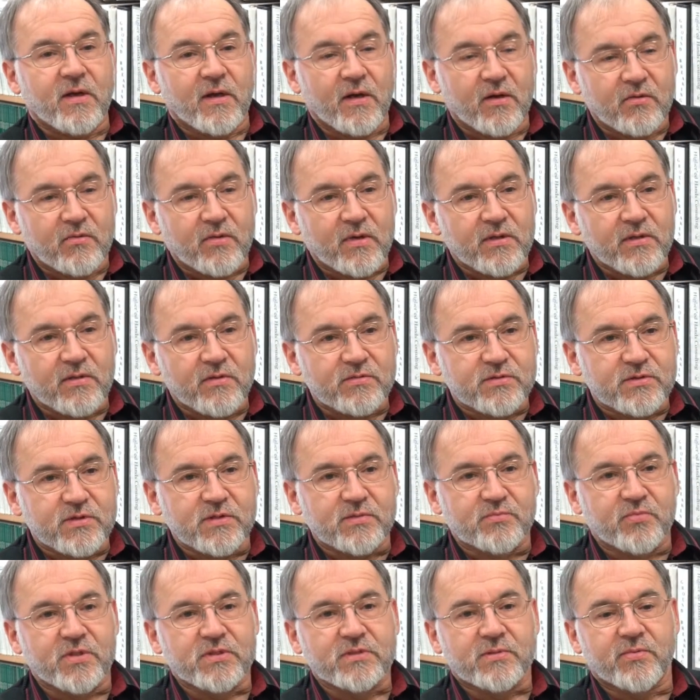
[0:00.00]
How do I use
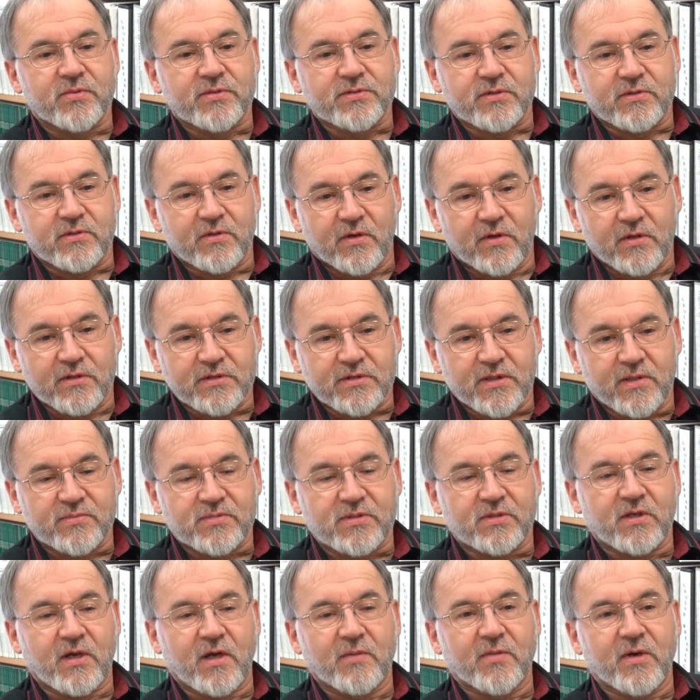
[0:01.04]
these principles and
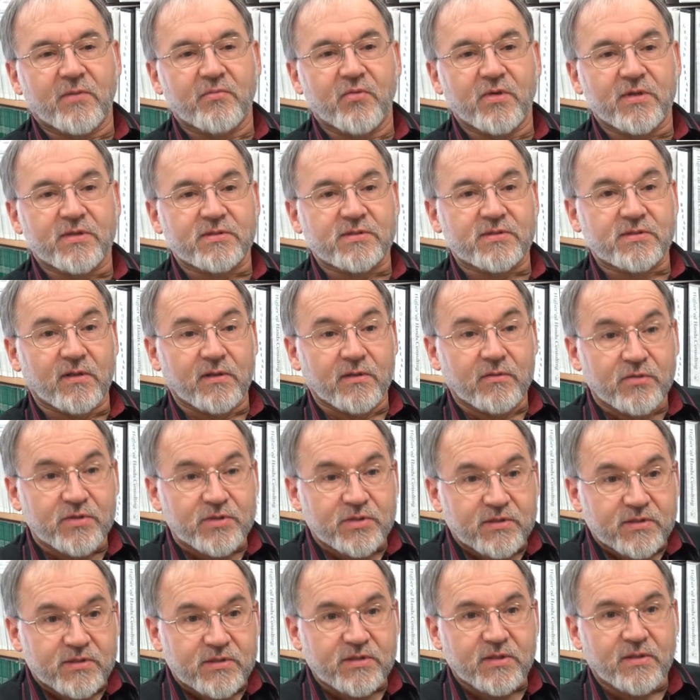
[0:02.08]
concepts to come up with
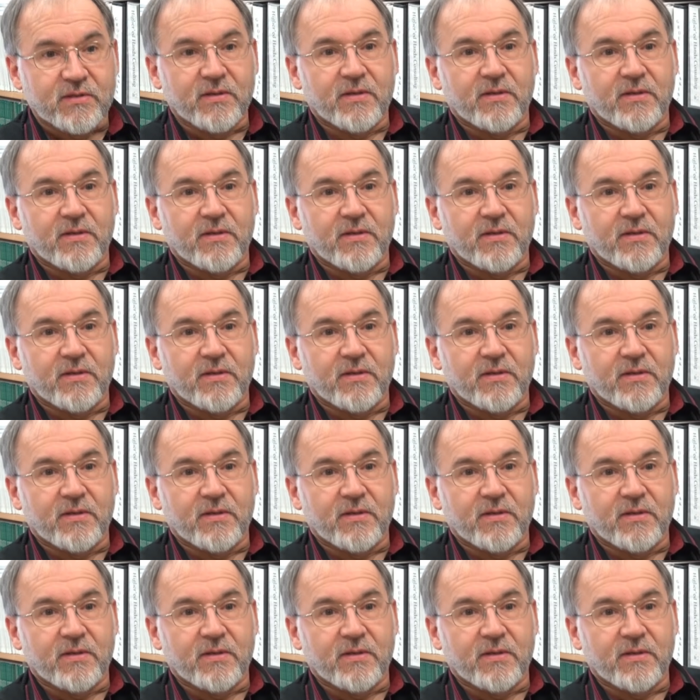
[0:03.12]
solutions